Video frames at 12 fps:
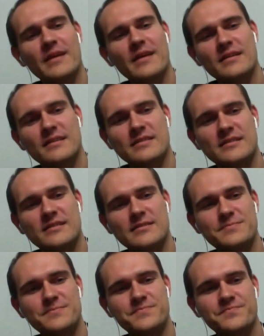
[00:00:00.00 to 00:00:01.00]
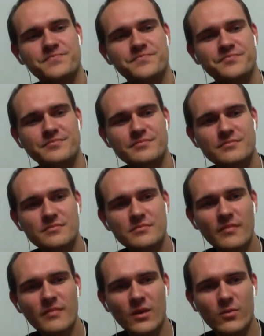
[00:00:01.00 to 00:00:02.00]

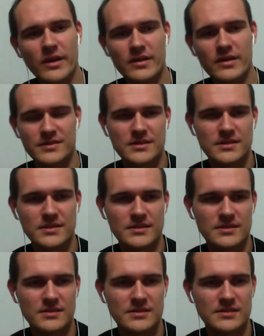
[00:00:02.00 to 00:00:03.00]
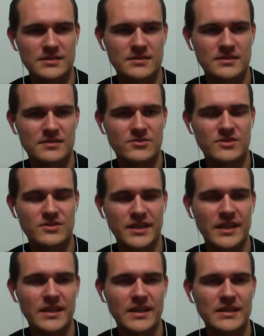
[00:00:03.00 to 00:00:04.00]
What else to
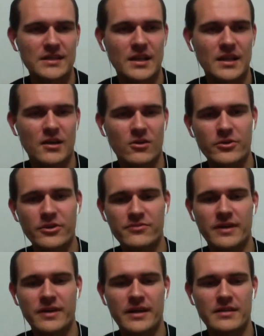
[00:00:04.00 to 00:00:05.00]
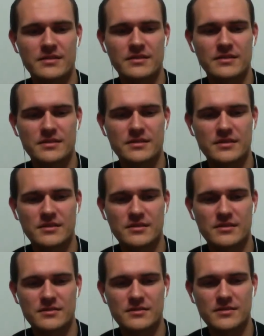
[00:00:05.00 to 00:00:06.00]
say? Audio files.
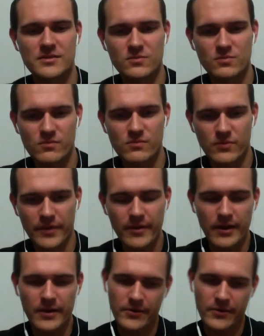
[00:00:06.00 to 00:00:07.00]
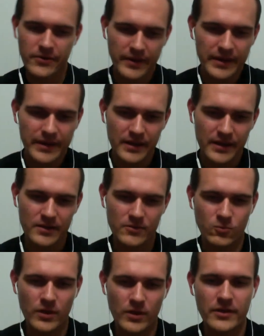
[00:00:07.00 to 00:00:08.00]
We are thinking
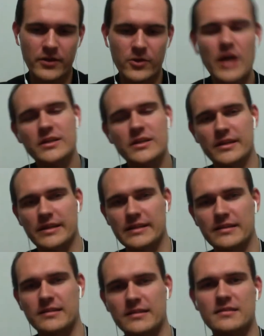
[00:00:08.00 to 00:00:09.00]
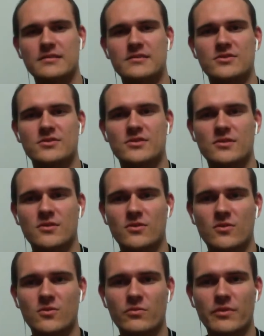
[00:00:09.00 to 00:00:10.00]
whether you actually need it.
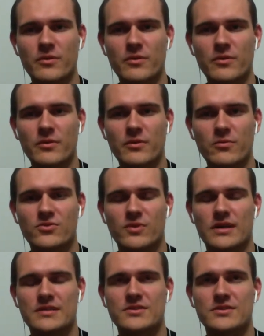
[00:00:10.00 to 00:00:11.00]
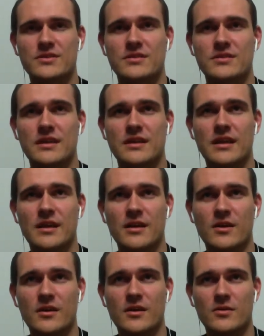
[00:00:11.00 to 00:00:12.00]
So we wanted to ask
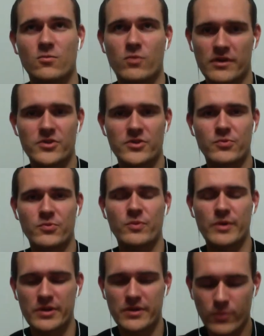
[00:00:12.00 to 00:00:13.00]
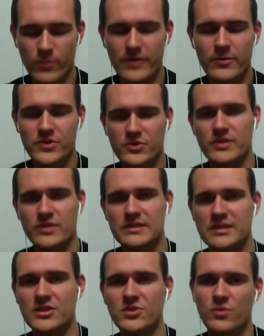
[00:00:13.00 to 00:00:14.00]
whether we should
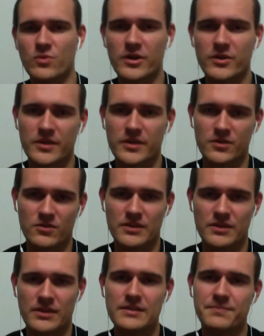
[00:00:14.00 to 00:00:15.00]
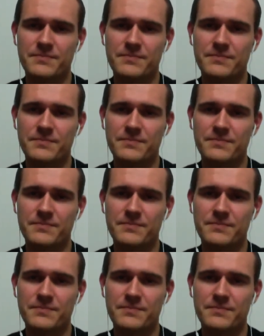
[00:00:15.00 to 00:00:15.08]
continue working on it